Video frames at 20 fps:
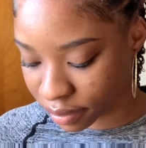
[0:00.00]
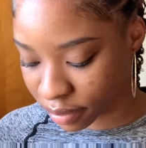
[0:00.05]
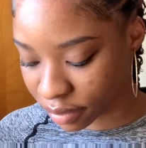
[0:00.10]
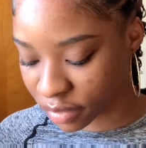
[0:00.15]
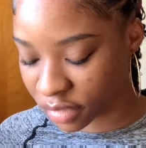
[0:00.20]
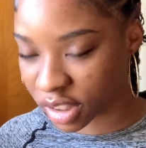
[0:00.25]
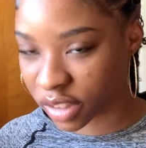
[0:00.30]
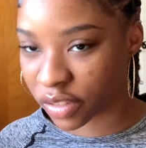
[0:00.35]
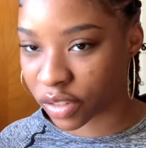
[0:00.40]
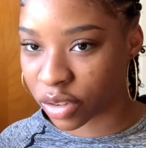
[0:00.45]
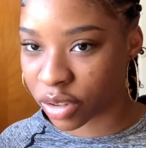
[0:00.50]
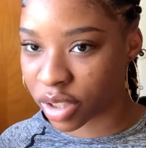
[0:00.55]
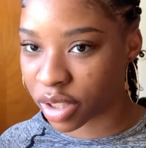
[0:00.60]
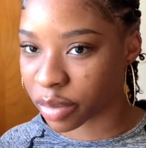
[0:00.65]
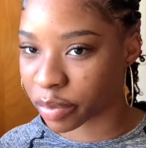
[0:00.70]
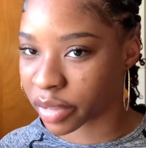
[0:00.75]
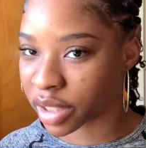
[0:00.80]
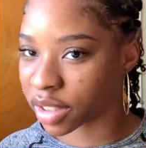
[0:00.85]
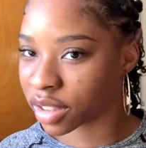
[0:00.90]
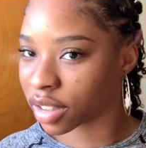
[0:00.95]
If you hear
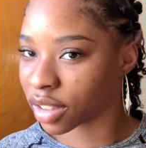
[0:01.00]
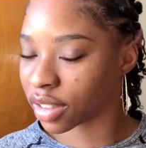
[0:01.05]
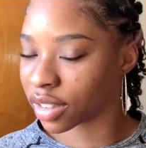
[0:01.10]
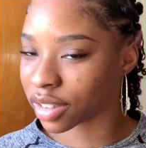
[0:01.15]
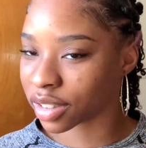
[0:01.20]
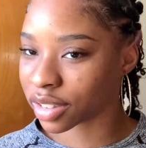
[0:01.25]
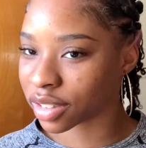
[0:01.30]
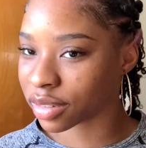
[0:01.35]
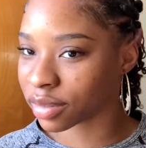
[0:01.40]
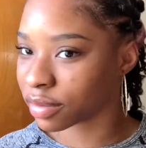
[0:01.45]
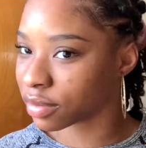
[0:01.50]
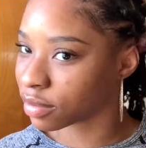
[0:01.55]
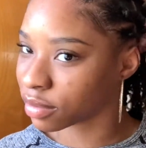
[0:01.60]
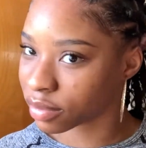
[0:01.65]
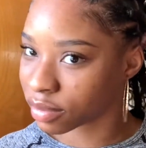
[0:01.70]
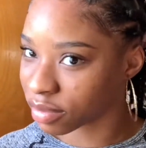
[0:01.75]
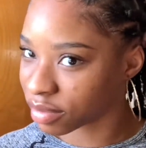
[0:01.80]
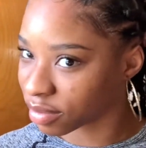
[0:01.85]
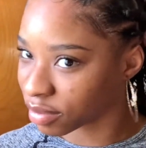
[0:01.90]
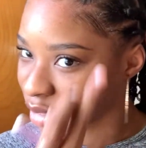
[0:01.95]
my dogs,
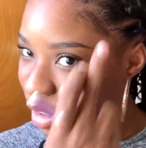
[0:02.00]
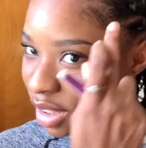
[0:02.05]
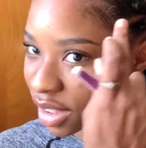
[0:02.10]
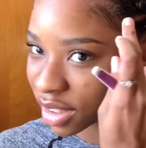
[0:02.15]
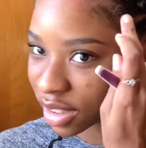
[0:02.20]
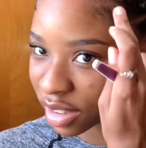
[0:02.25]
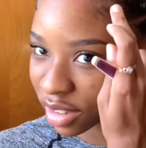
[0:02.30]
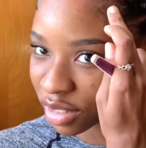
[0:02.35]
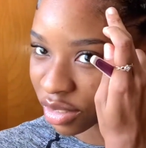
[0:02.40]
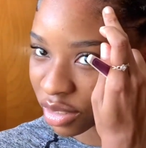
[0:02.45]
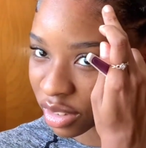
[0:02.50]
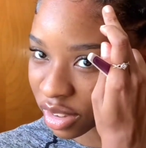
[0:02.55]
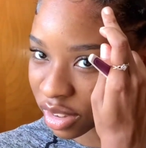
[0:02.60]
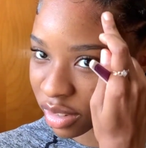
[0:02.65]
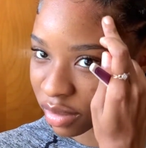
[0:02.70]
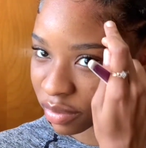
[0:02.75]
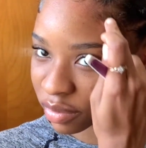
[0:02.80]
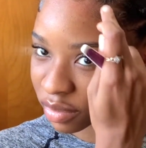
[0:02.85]
please ignore them.